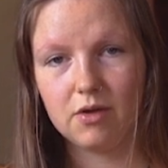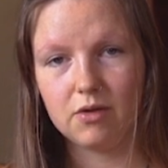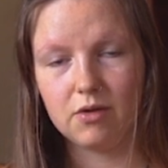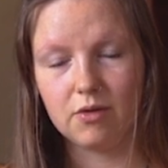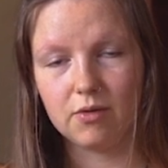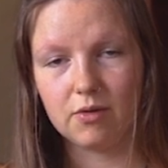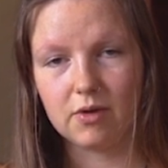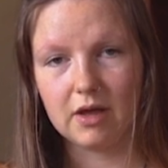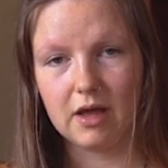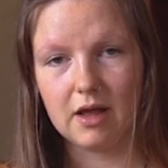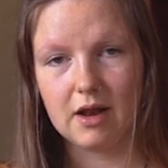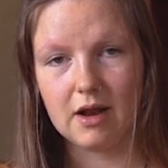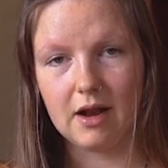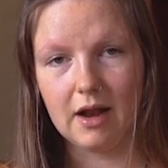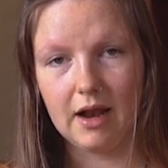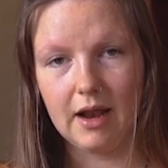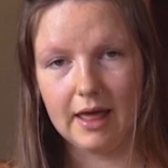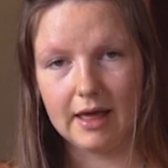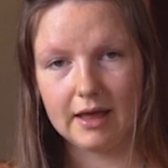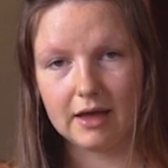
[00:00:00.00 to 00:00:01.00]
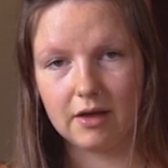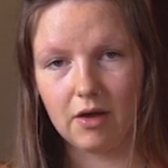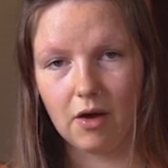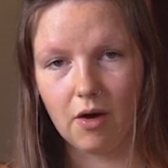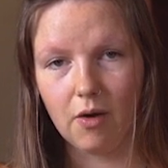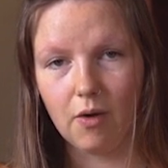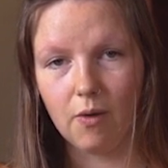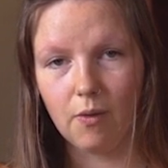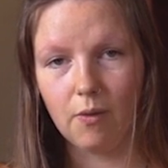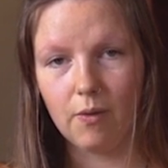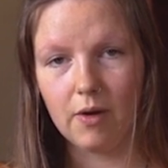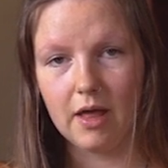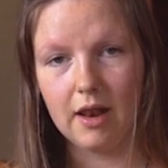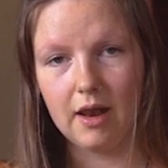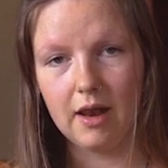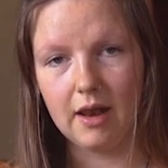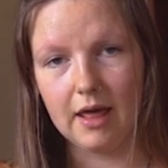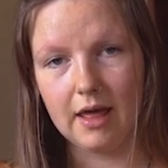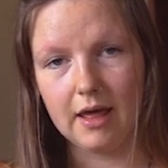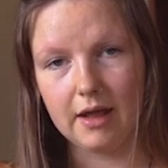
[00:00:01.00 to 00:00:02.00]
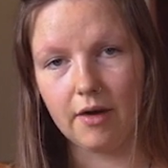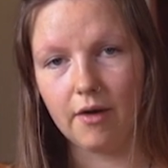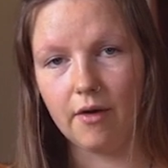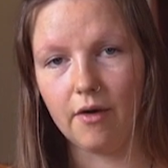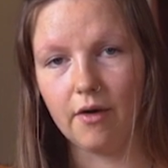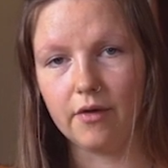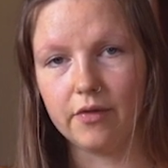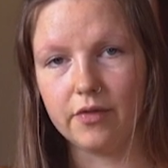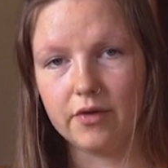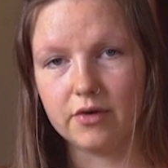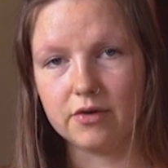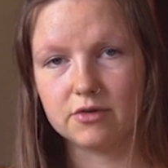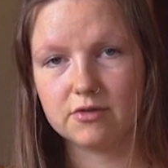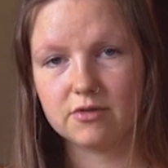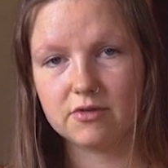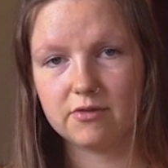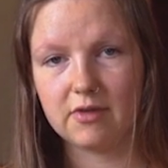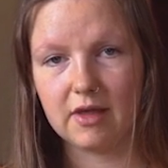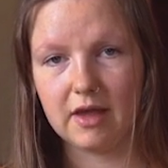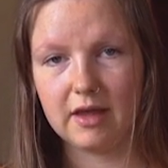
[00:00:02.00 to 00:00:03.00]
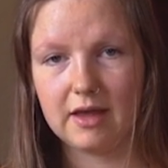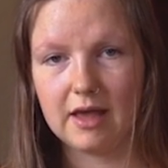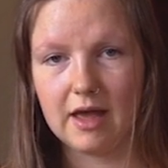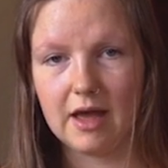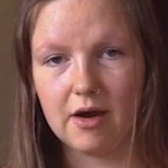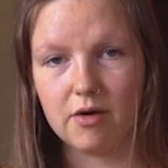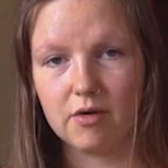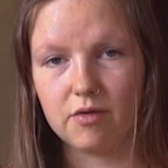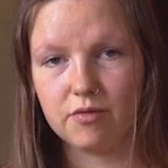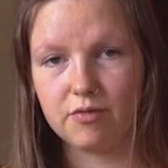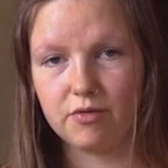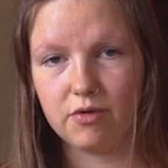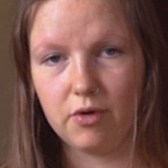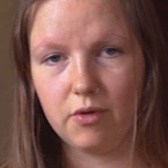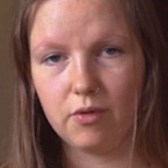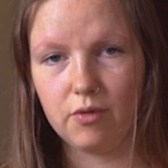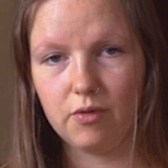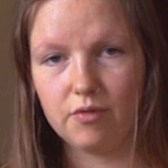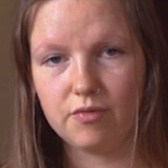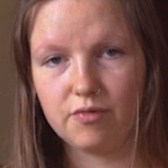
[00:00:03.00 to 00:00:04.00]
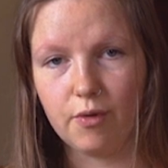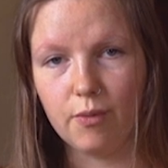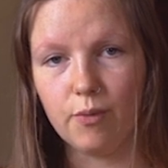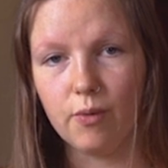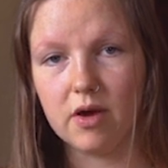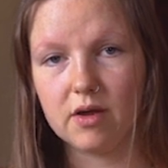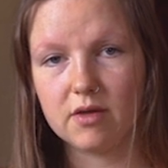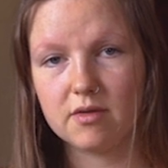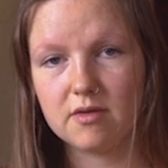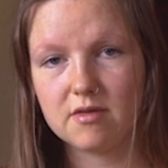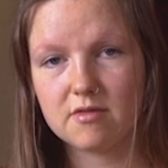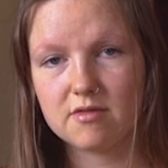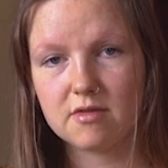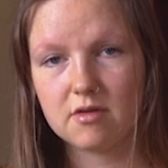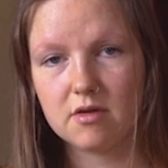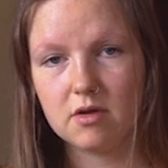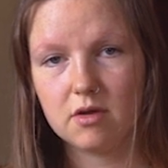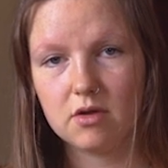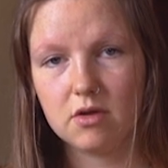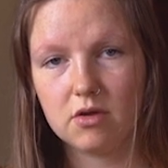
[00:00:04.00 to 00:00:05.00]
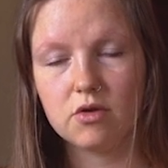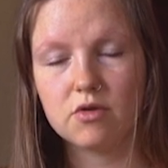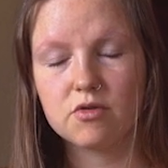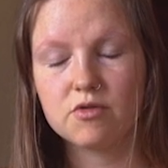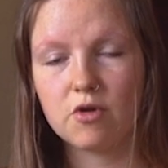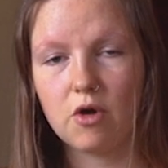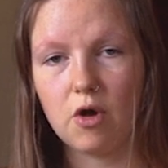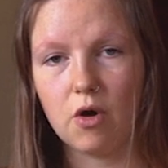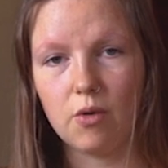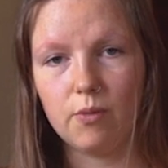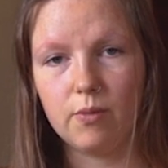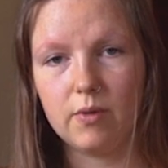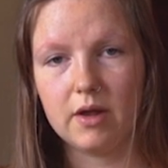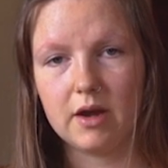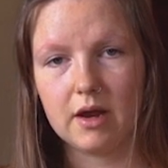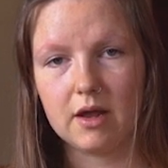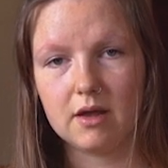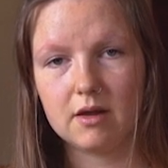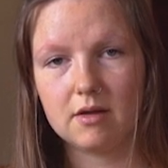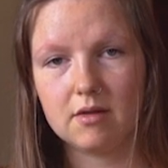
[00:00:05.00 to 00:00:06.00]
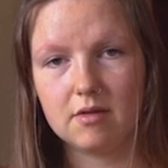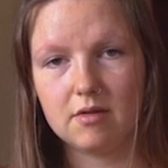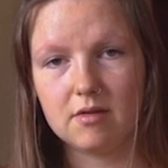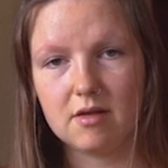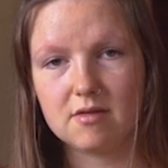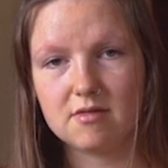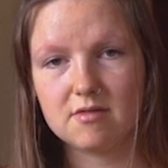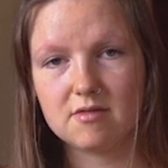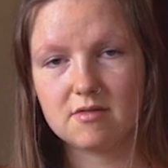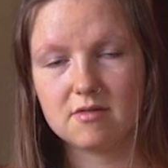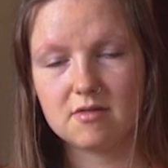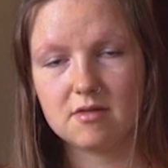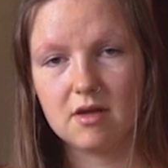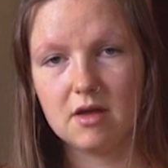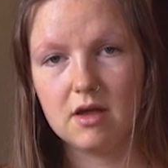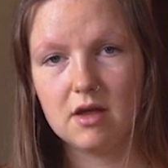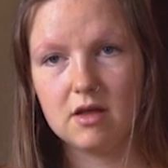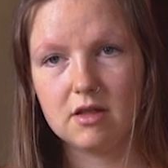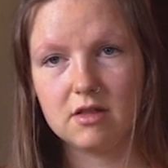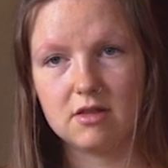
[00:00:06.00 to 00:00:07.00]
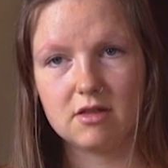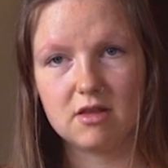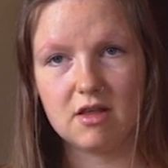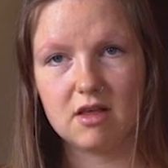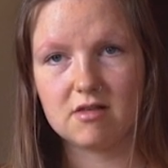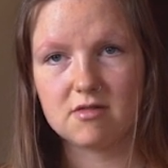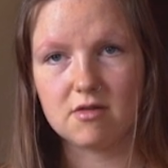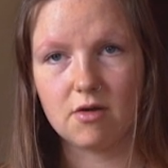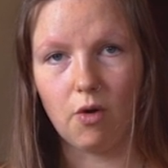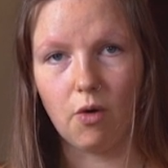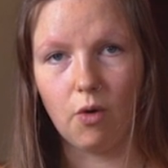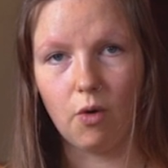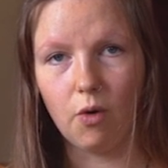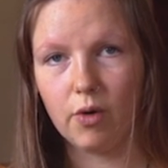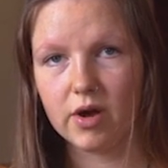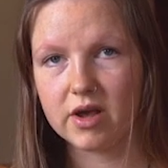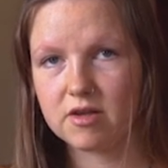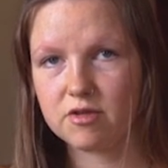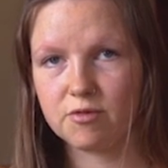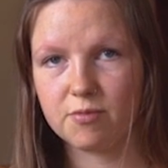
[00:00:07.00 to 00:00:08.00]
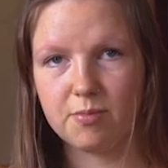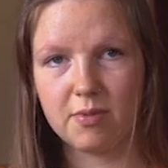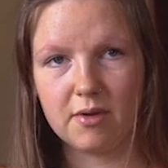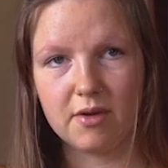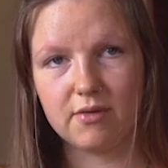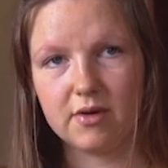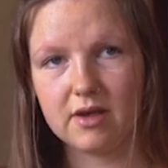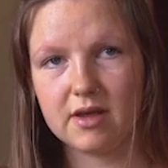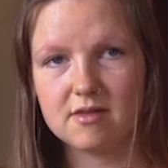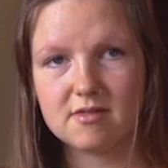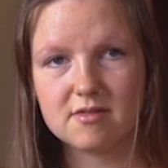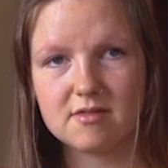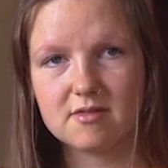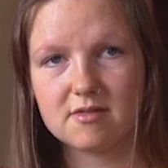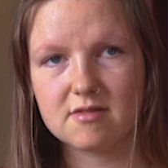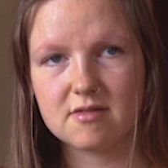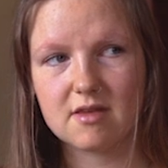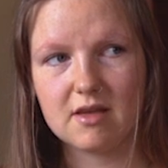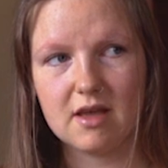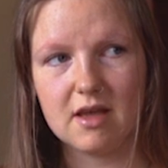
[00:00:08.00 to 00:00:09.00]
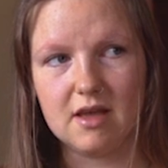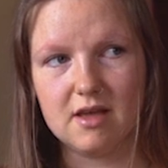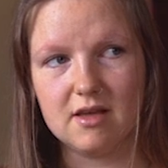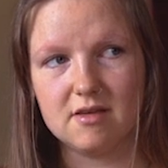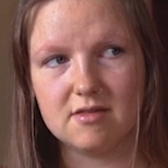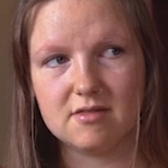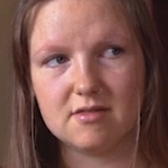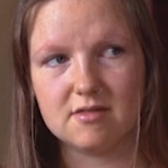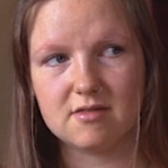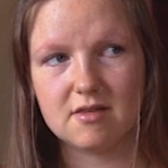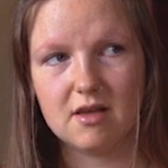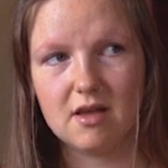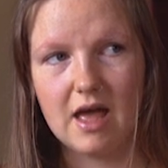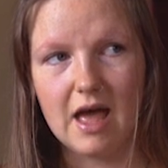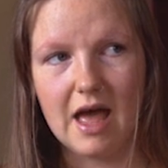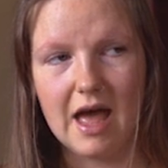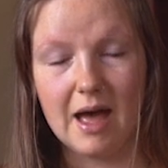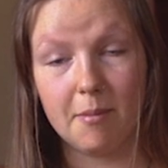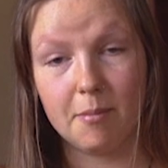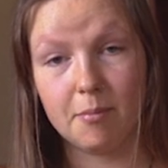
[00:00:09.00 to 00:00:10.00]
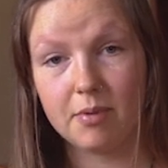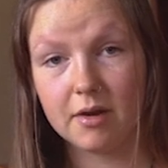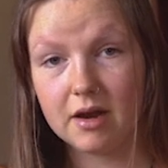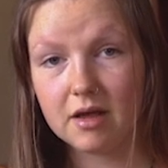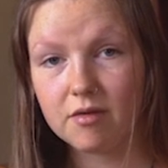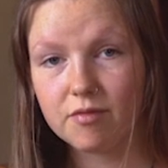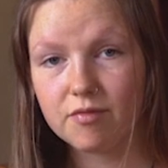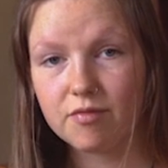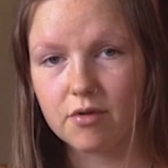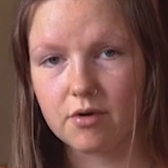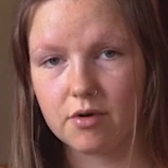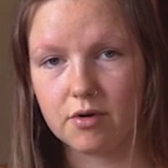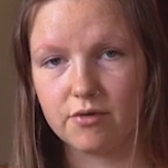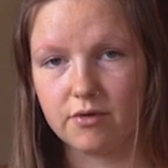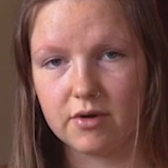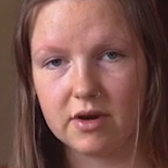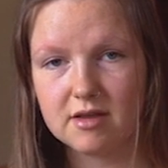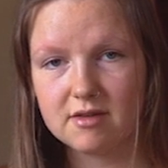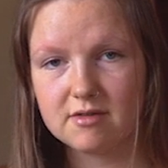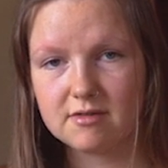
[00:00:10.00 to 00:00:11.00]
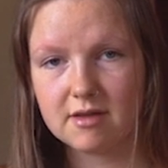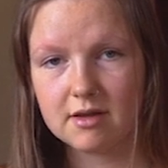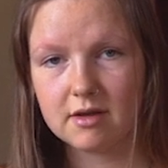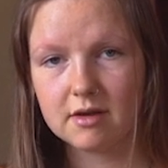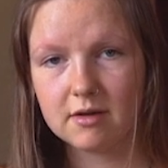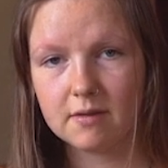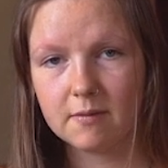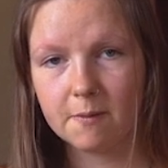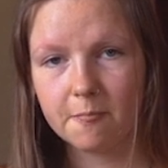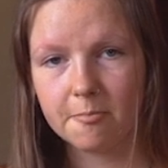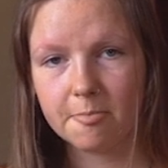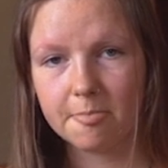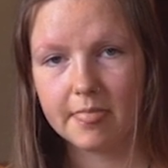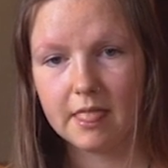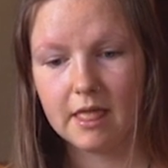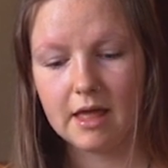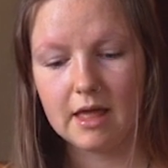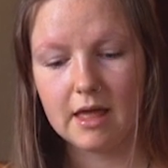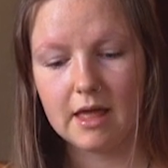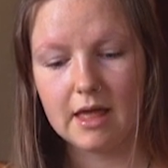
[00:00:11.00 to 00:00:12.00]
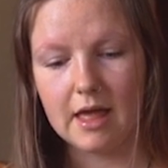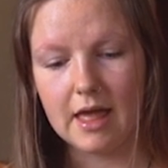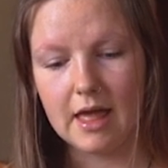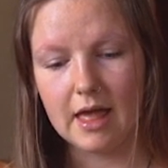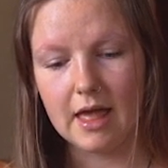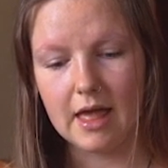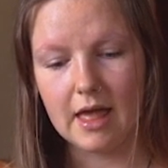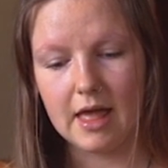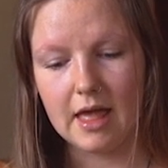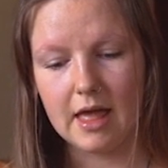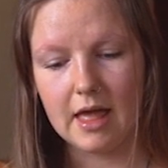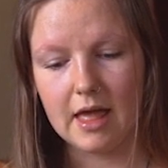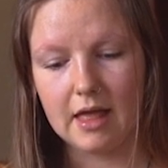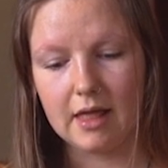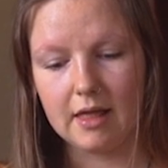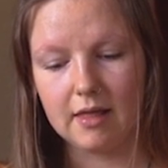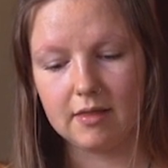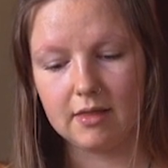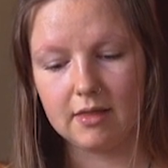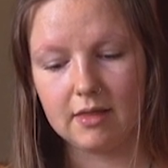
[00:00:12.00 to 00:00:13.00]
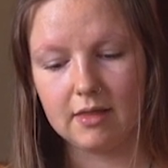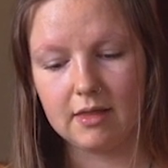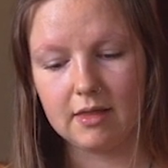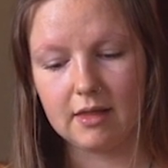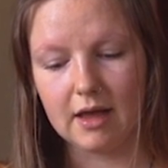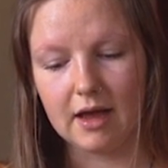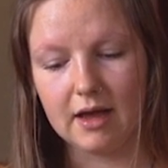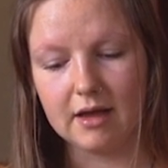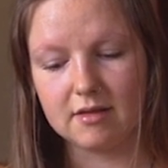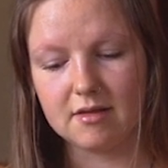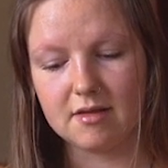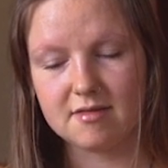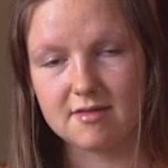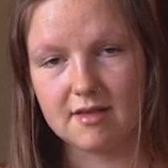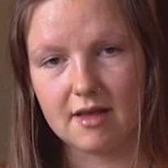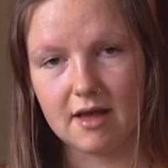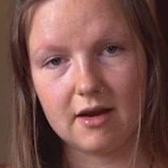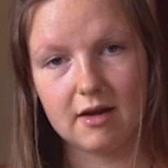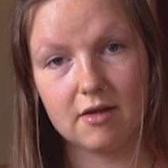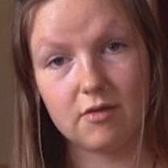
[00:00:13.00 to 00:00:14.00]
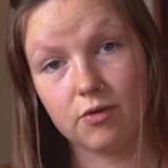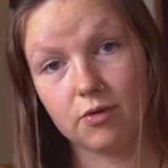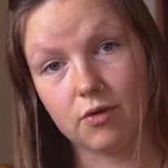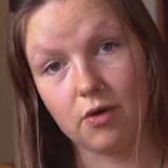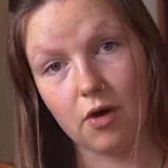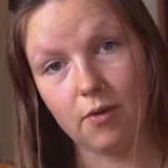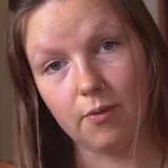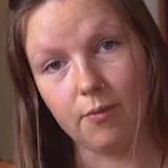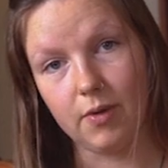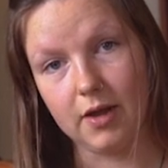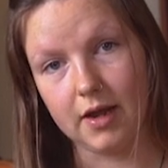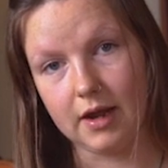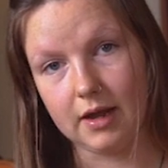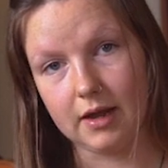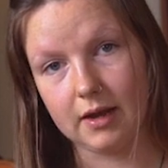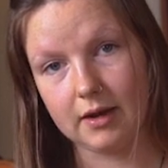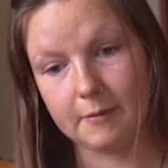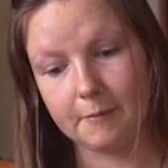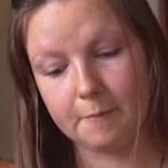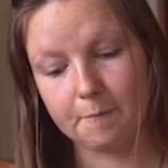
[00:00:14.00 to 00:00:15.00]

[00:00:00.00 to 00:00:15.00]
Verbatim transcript: You can let go and let others take care of you for once. Just go with it. This, this whole experience is happening for a reason and I decided to go with it.